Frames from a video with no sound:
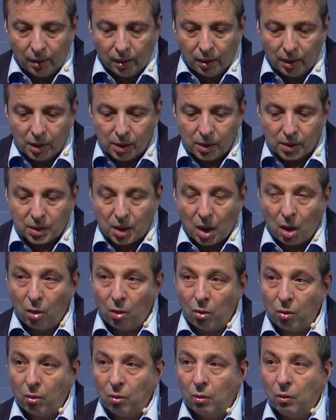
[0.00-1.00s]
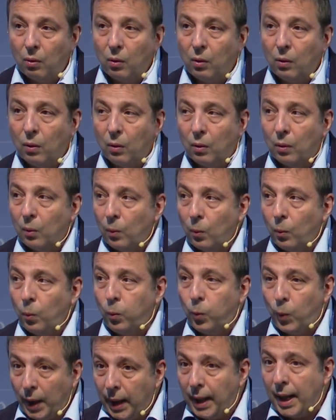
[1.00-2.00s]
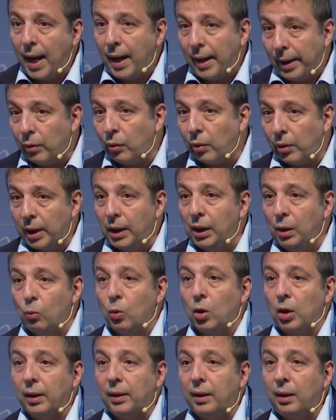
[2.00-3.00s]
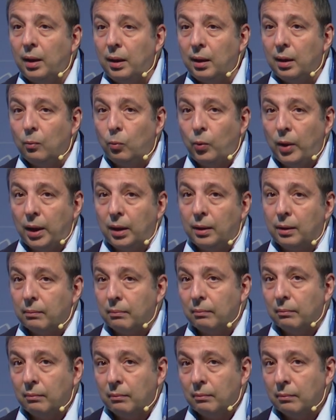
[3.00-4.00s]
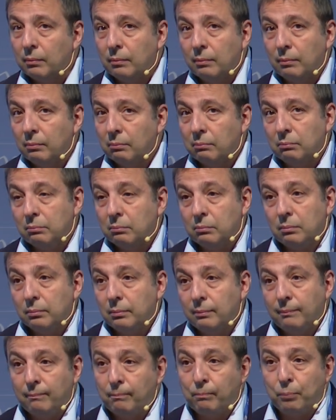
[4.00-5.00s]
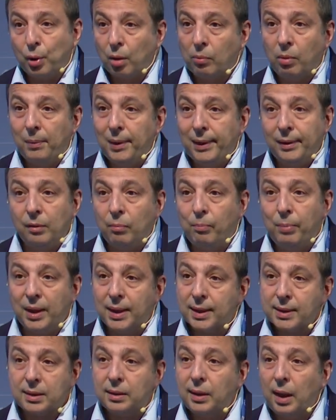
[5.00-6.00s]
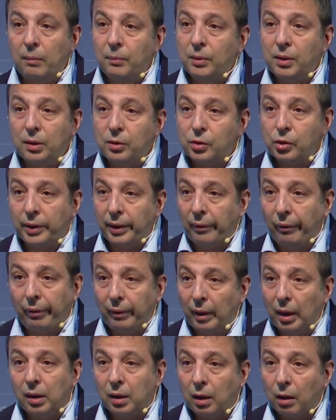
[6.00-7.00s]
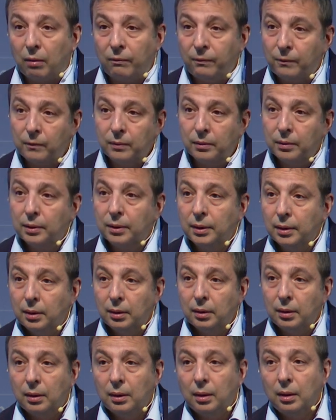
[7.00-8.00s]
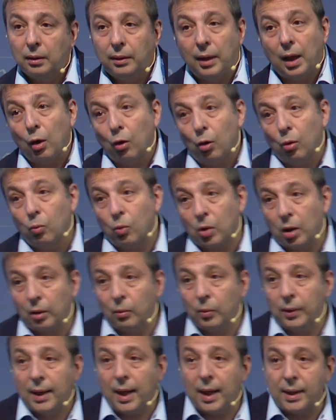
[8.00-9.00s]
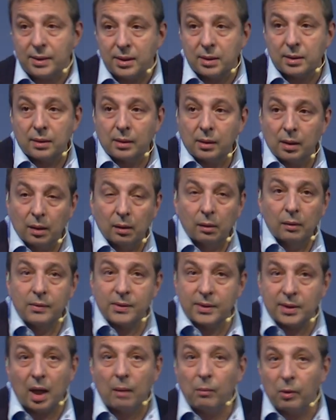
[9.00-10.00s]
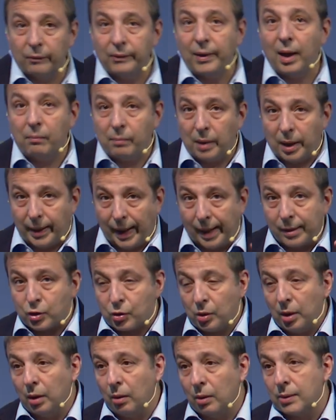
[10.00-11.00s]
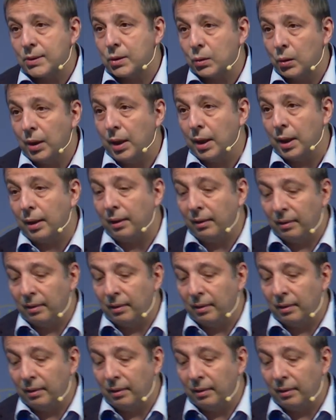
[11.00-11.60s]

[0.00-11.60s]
So we are already working with probably the biggest name that you can think of. They all work with us. Some of them are actually also here.